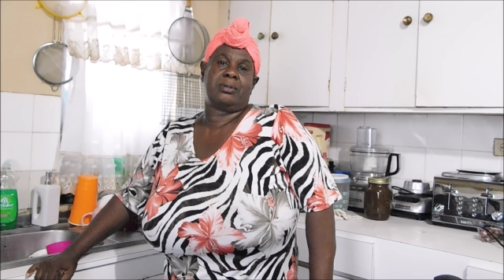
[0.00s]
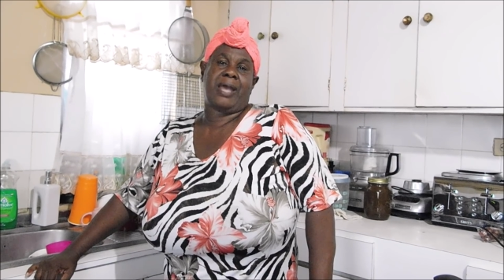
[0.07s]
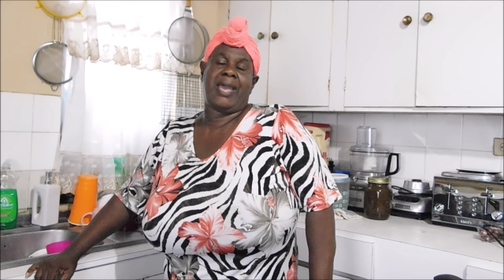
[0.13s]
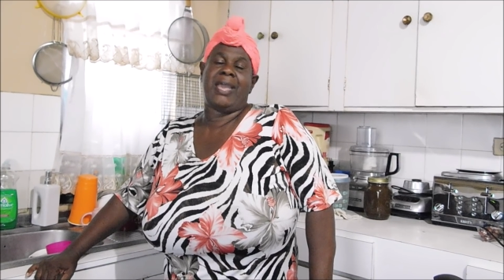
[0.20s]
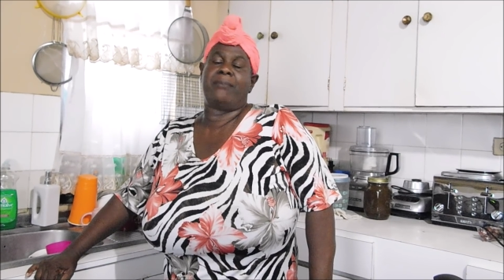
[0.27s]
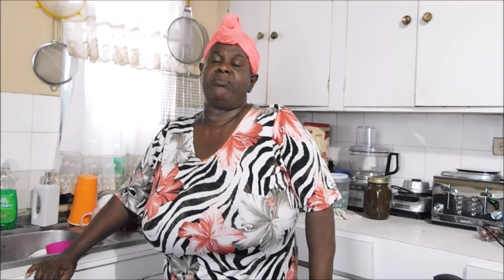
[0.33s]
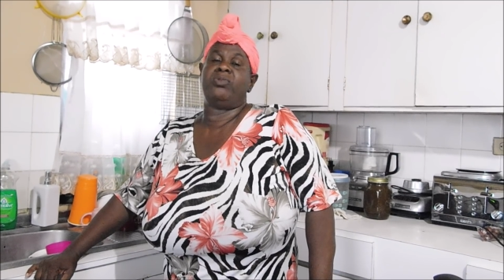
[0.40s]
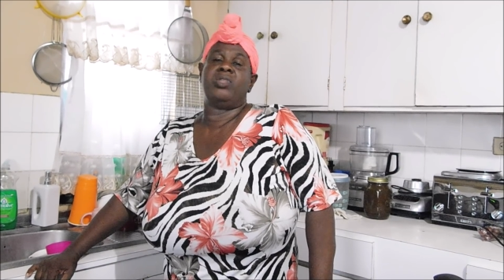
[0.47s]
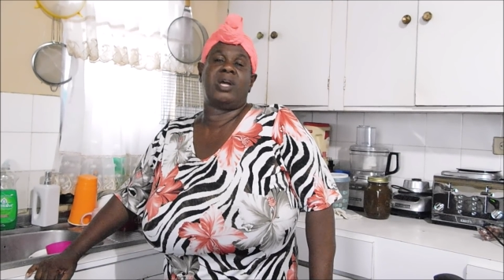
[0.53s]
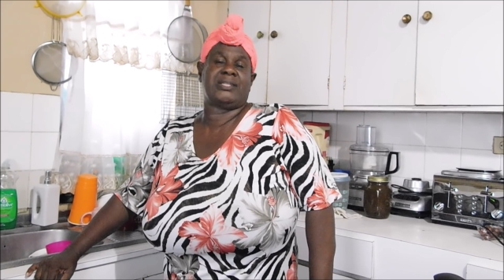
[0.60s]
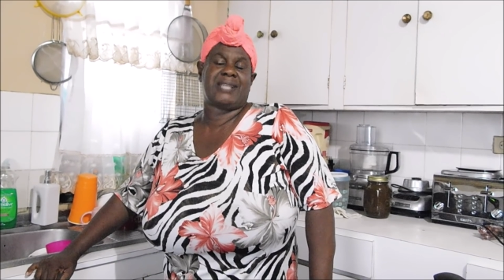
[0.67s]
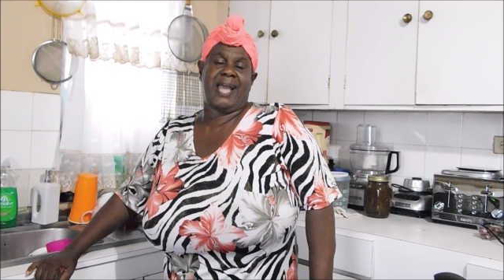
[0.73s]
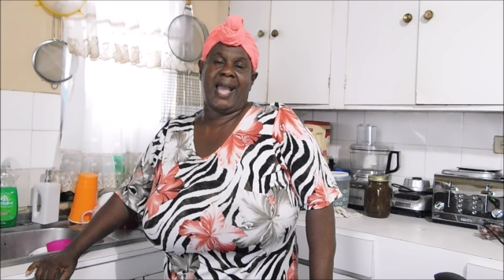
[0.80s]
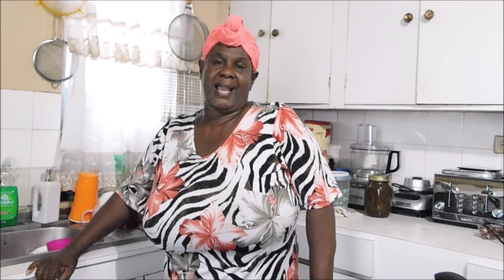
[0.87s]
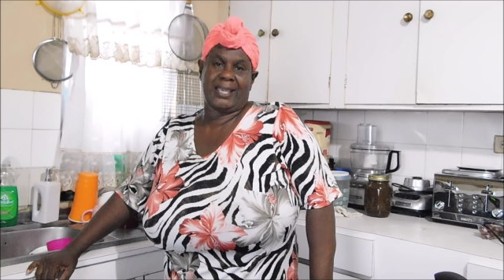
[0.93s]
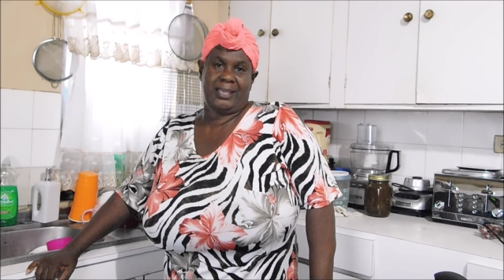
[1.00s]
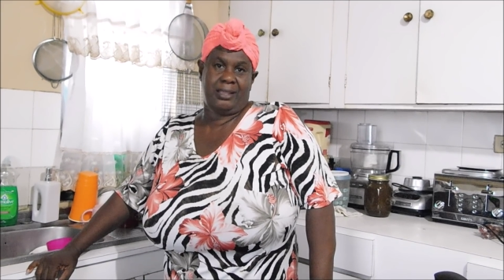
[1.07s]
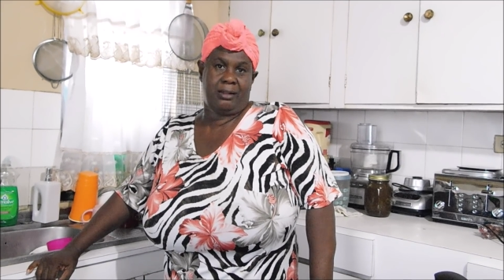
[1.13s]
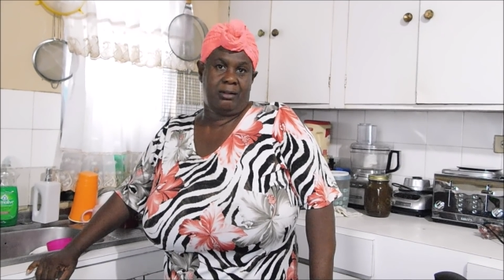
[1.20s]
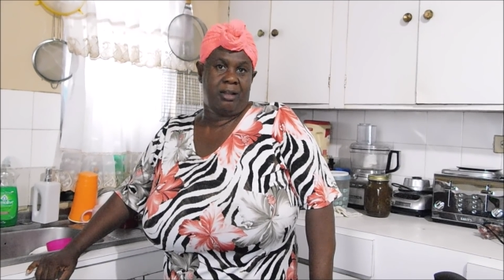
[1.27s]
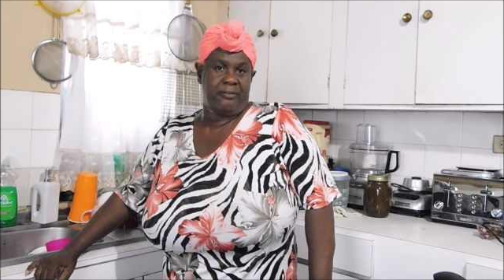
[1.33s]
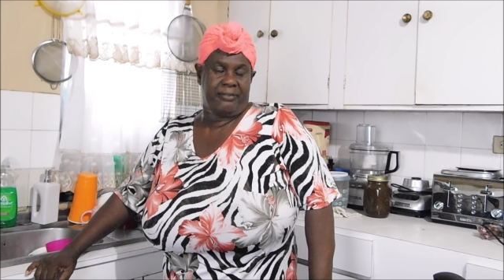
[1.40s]
I am not an ackee
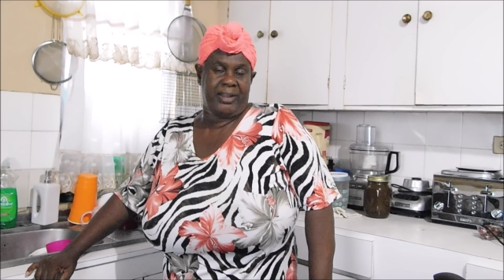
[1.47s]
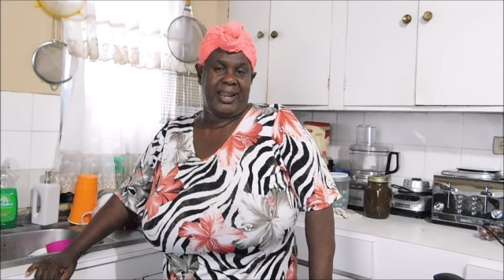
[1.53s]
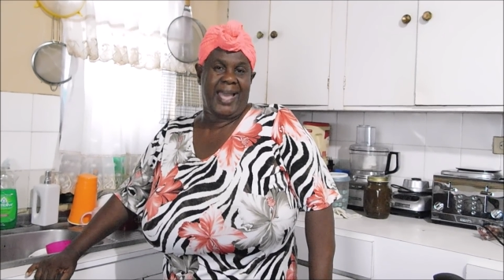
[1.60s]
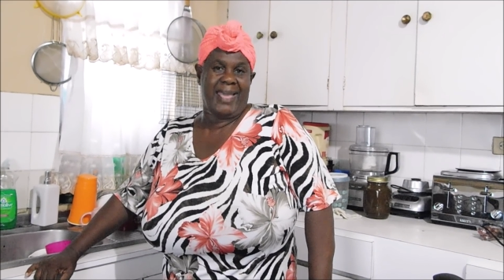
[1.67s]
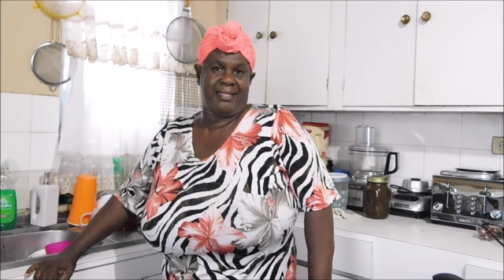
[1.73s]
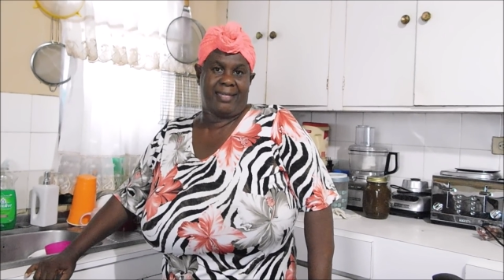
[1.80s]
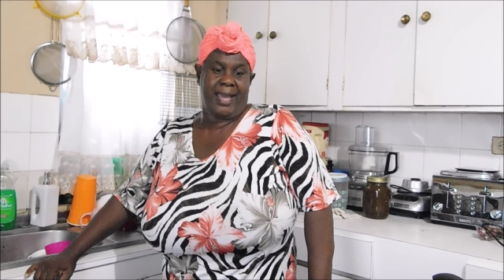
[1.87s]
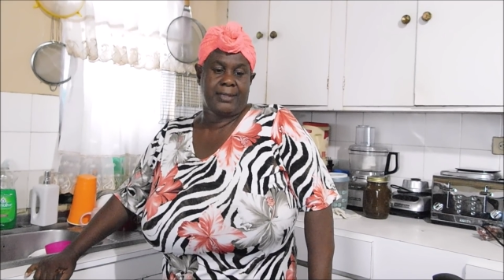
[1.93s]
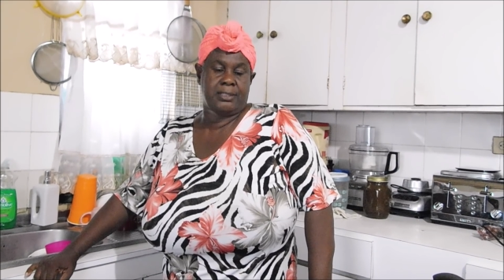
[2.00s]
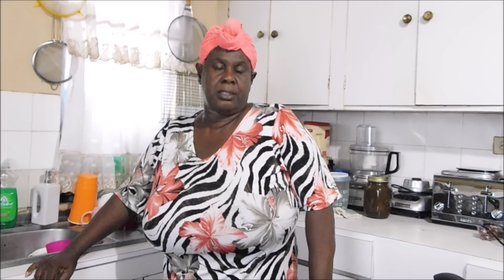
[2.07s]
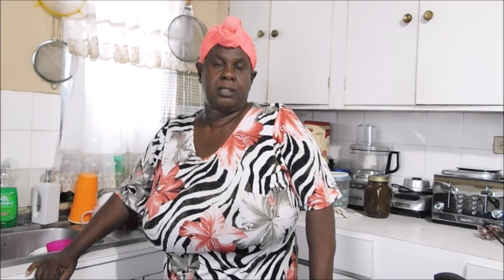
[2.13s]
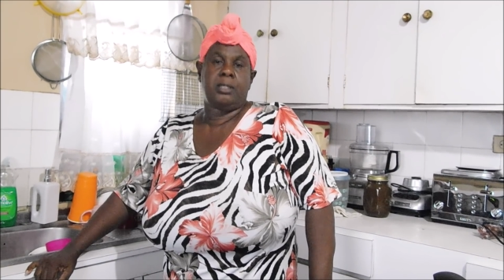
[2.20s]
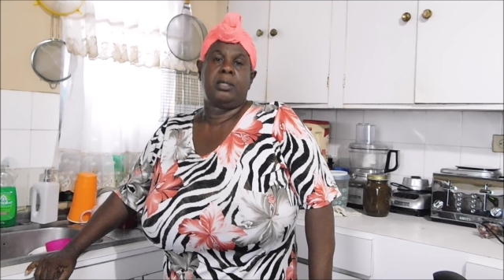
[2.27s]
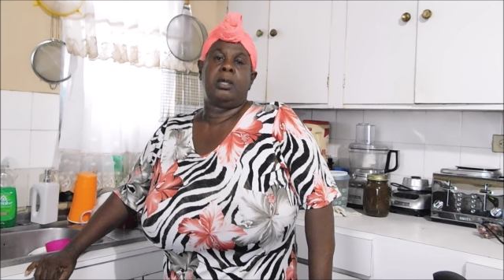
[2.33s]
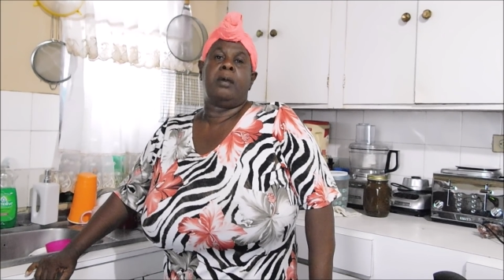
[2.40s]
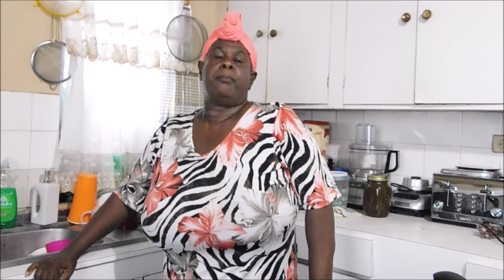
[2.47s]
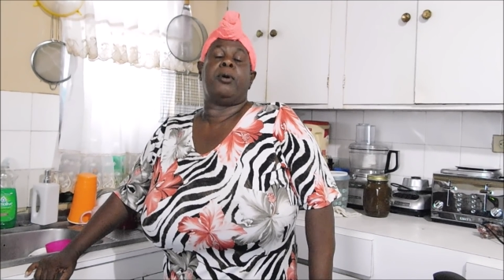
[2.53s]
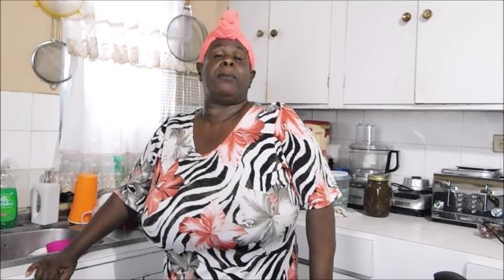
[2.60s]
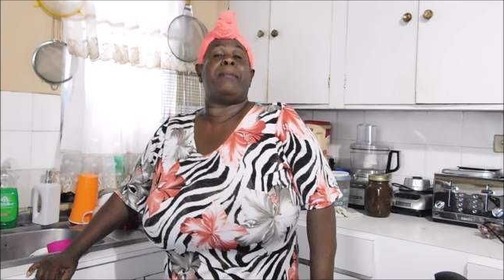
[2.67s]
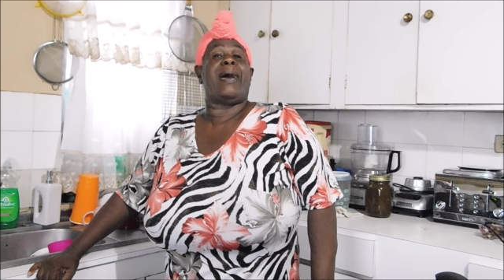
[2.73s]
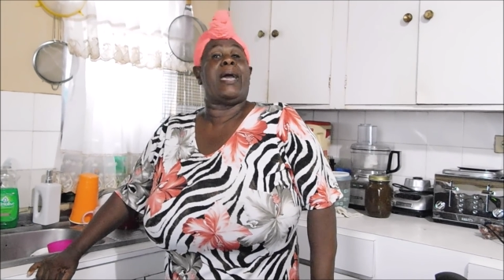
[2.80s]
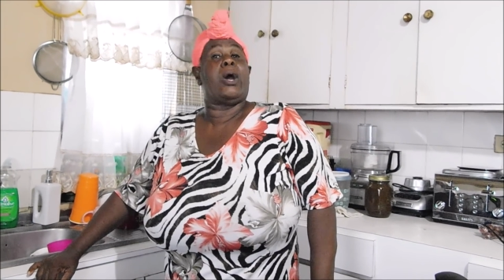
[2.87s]
lover like that
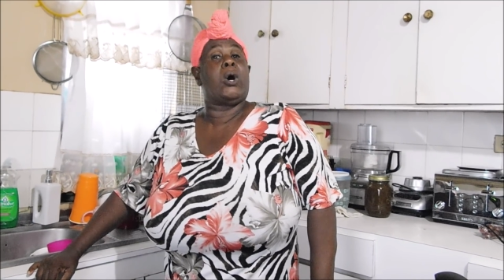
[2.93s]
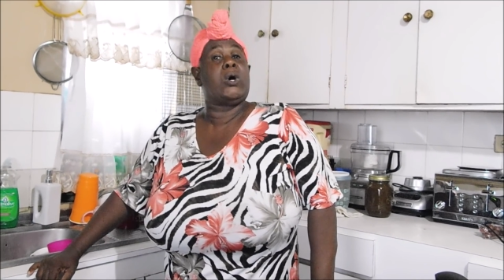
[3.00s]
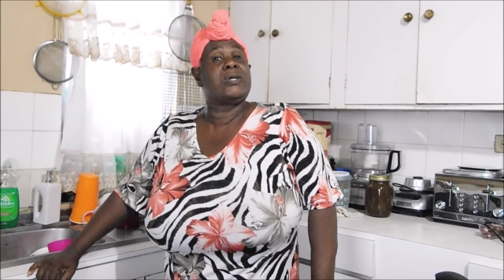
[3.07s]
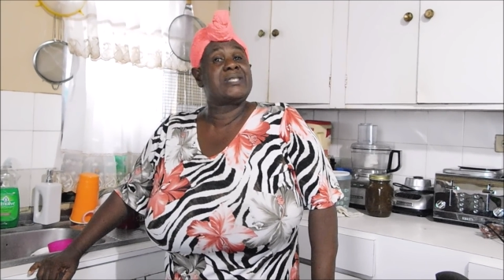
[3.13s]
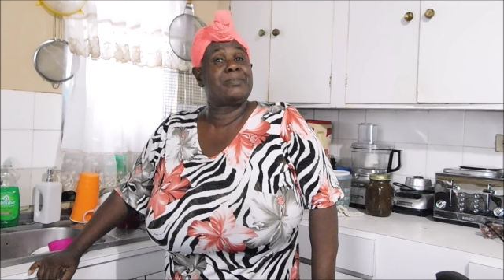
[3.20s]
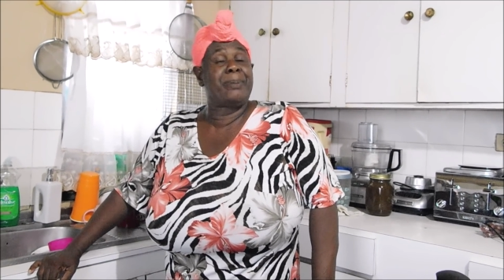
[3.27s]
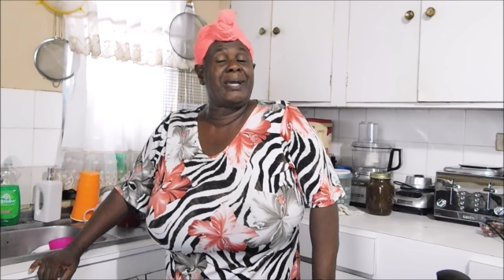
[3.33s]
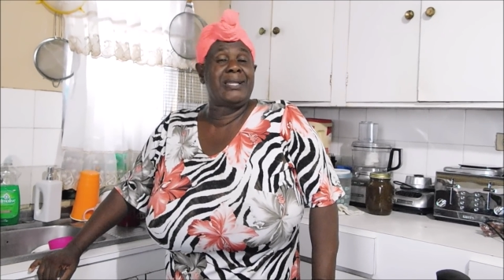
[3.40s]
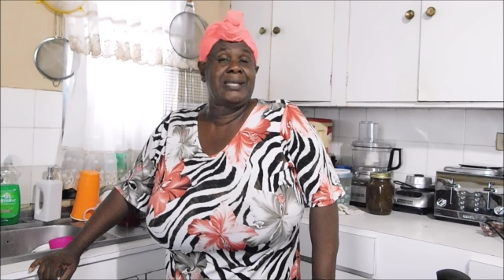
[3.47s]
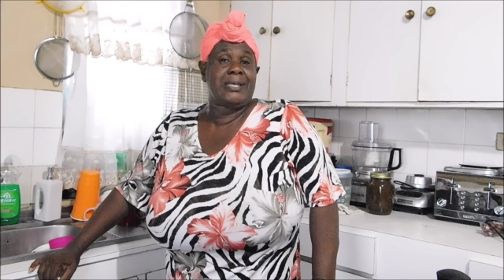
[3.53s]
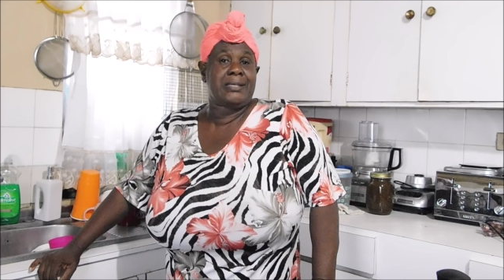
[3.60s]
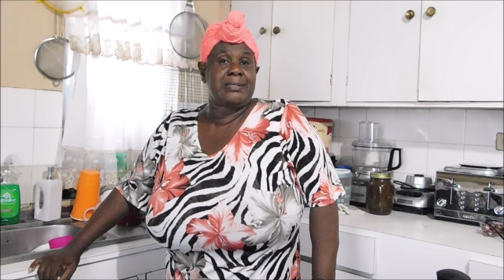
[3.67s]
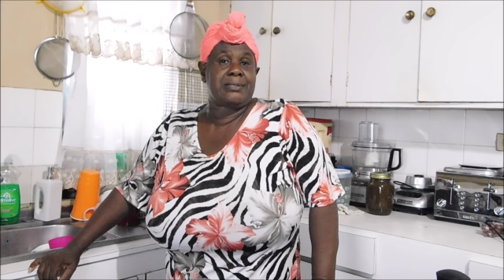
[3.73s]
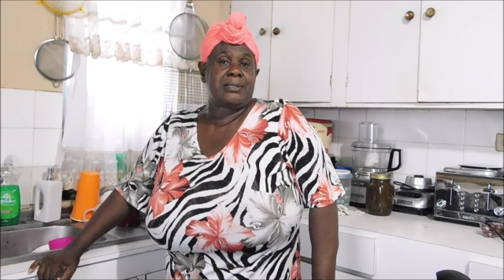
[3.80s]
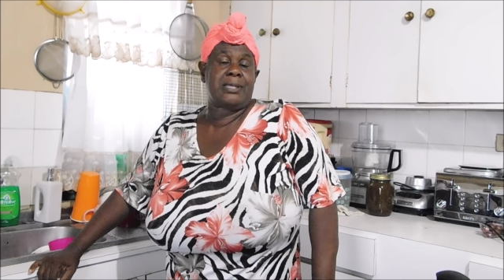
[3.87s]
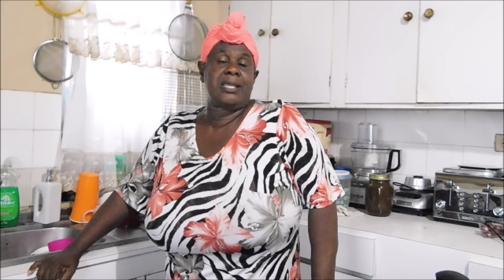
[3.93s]
but my husband is.